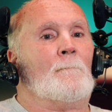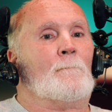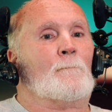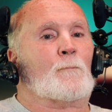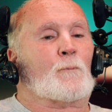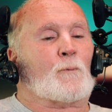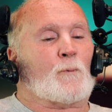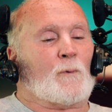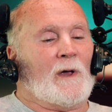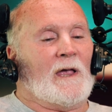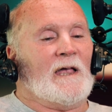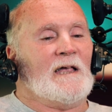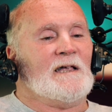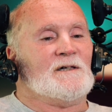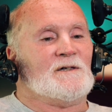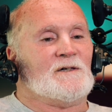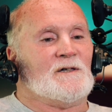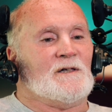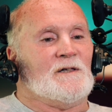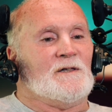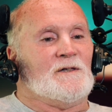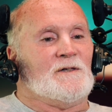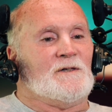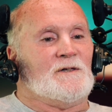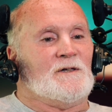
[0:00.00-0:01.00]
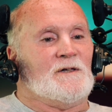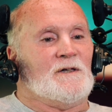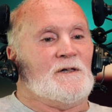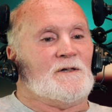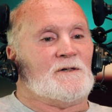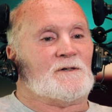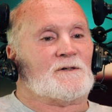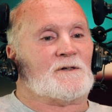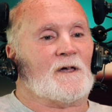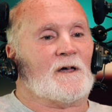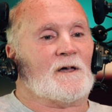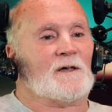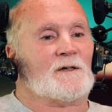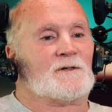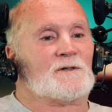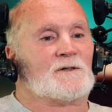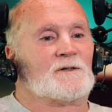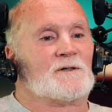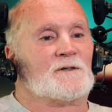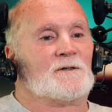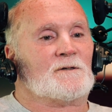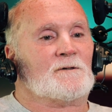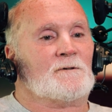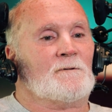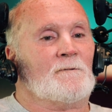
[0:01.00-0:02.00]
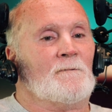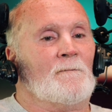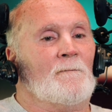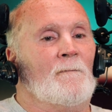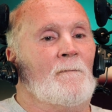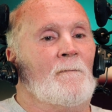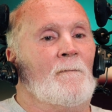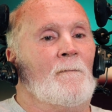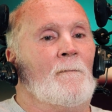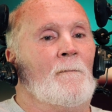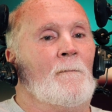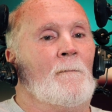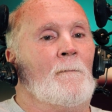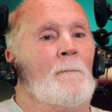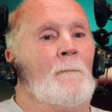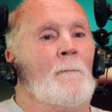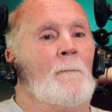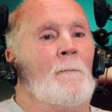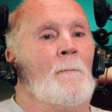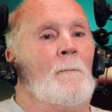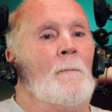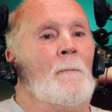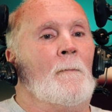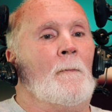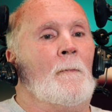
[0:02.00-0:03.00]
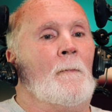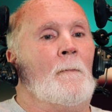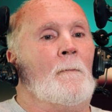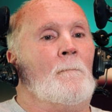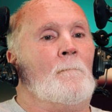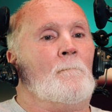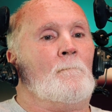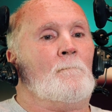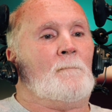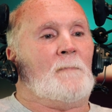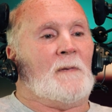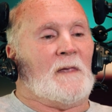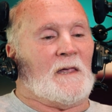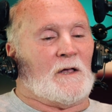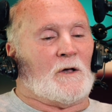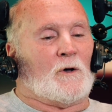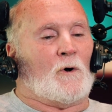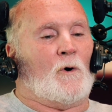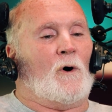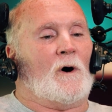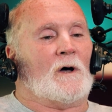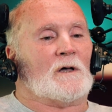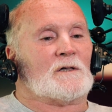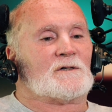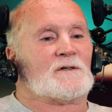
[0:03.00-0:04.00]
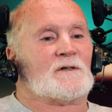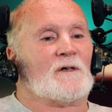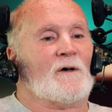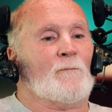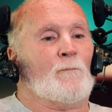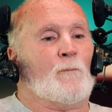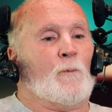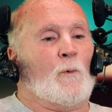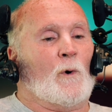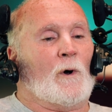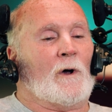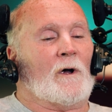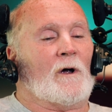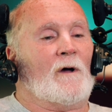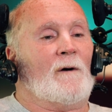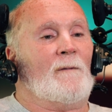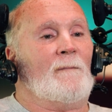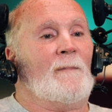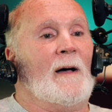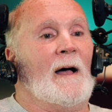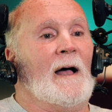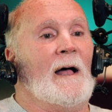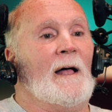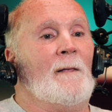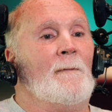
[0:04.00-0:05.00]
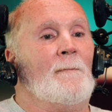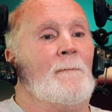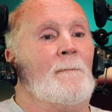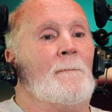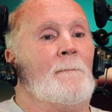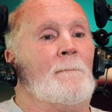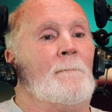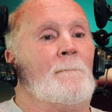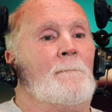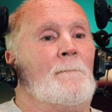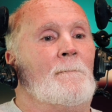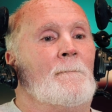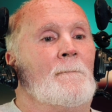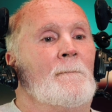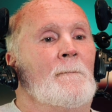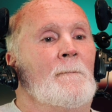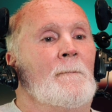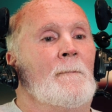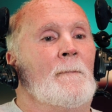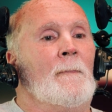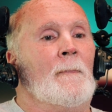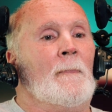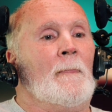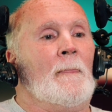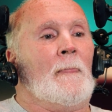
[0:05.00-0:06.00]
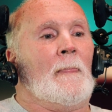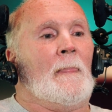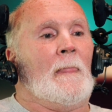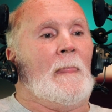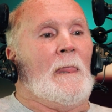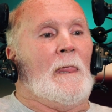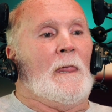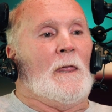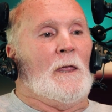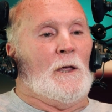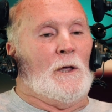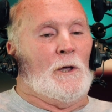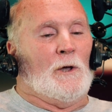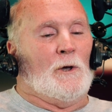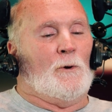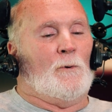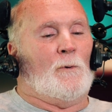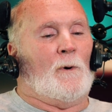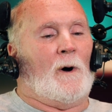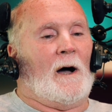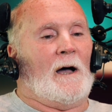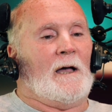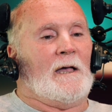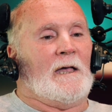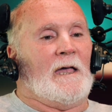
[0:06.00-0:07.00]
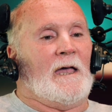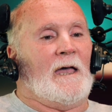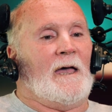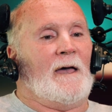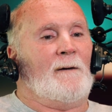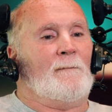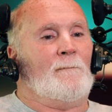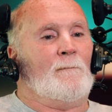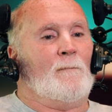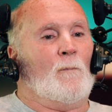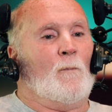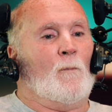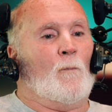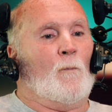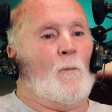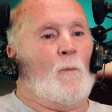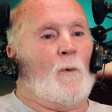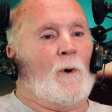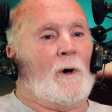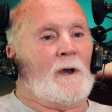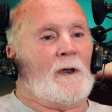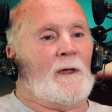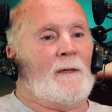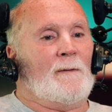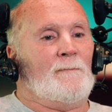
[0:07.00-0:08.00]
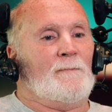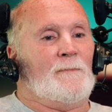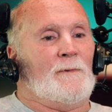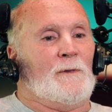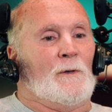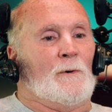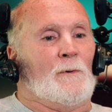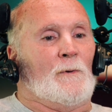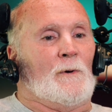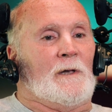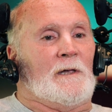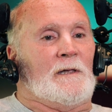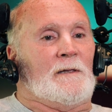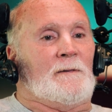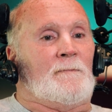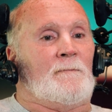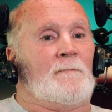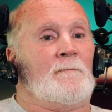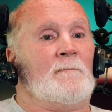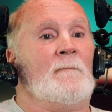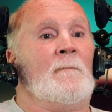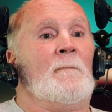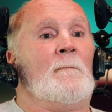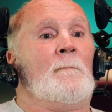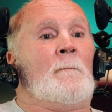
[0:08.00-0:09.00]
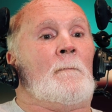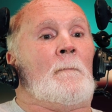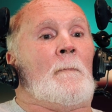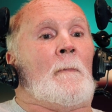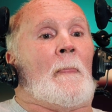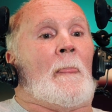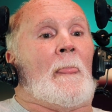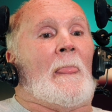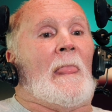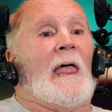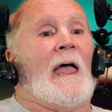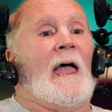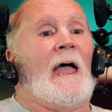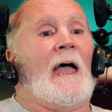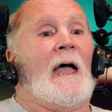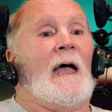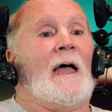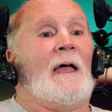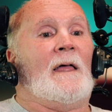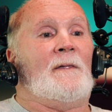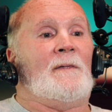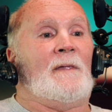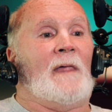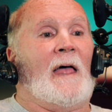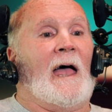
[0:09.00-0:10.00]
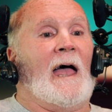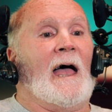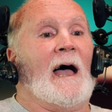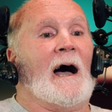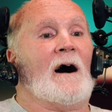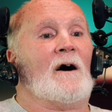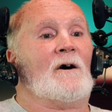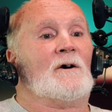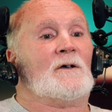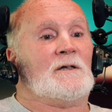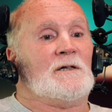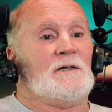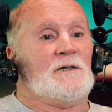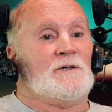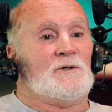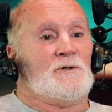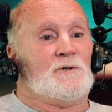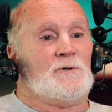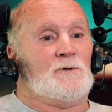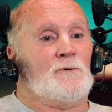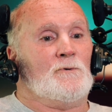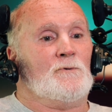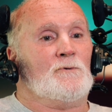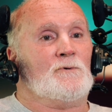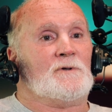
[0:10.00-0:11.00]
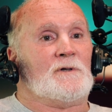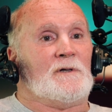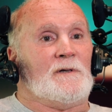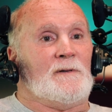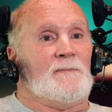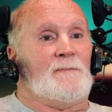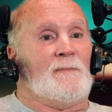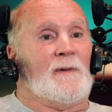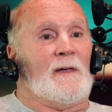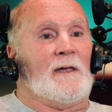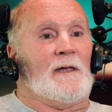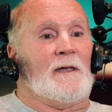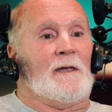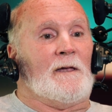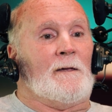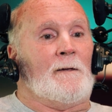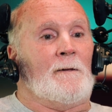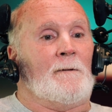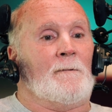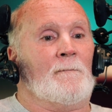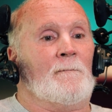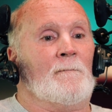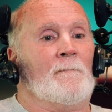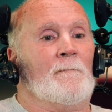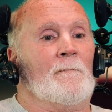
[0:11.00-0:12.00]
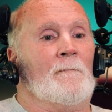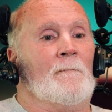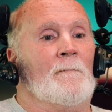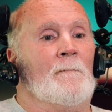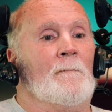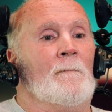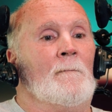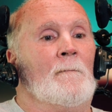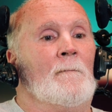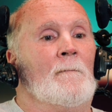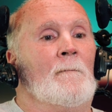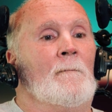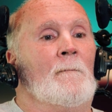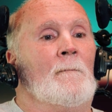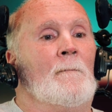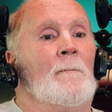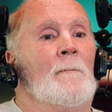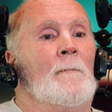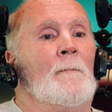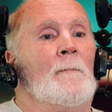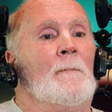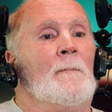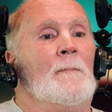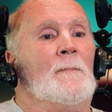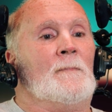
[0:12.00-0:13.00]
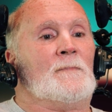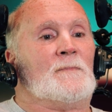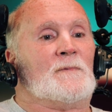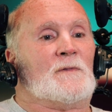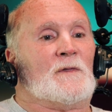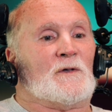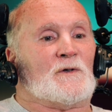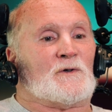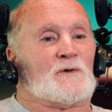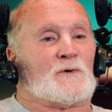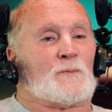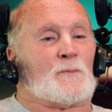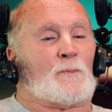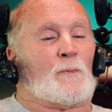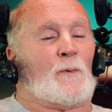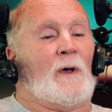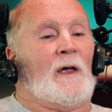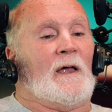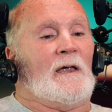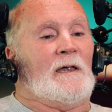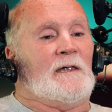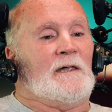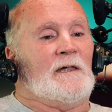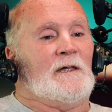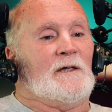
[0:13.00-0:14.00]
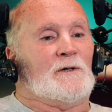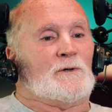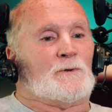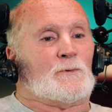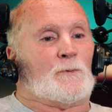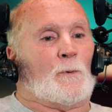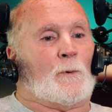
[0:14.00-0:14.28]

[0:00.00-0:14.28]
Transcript: praising Jesus because of where I'm at, who I am, what I'm doing, and how he's using me to spread his